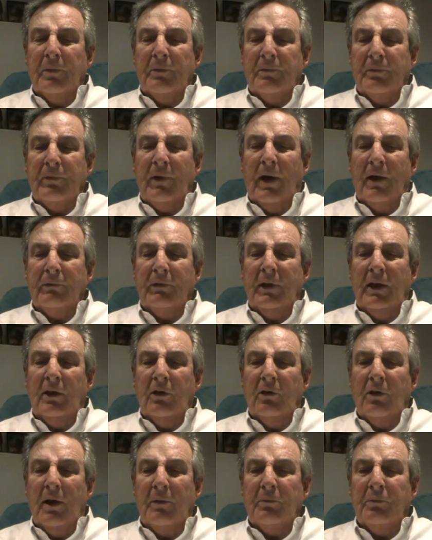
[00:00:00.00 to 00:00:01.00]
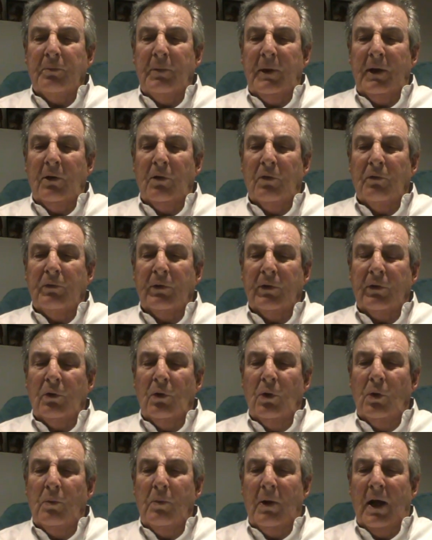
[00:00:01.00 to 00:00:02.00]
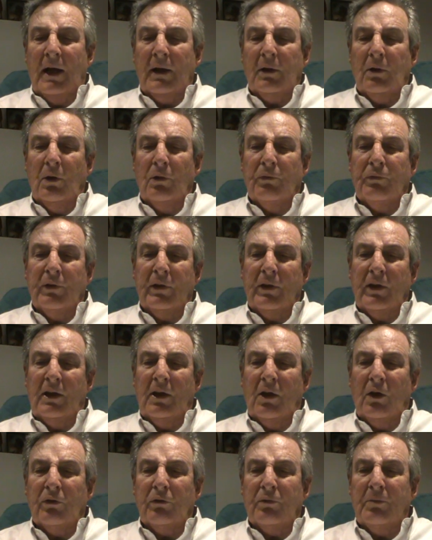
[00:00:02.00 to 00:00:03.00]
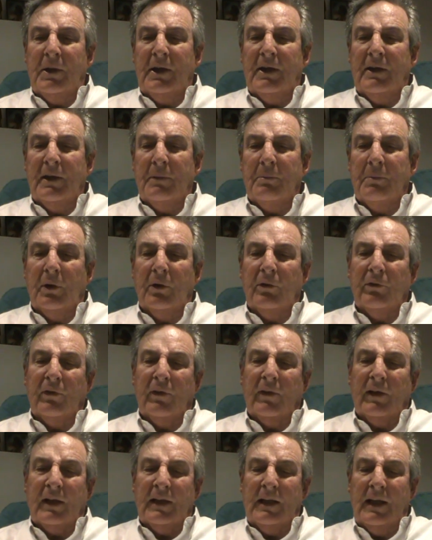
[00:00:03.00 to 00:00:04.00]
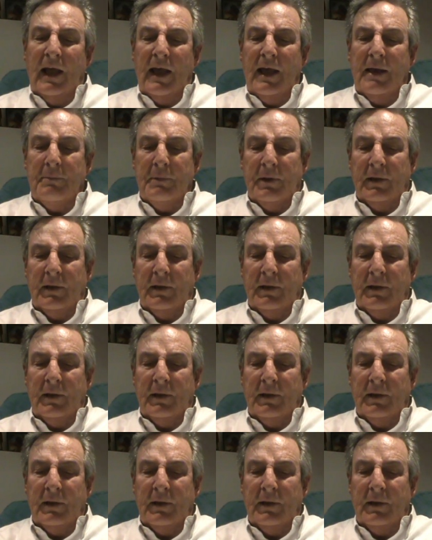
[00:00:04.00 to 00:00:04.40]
5 kilograms better off with Cool Bicol for the last meeting because of the claim,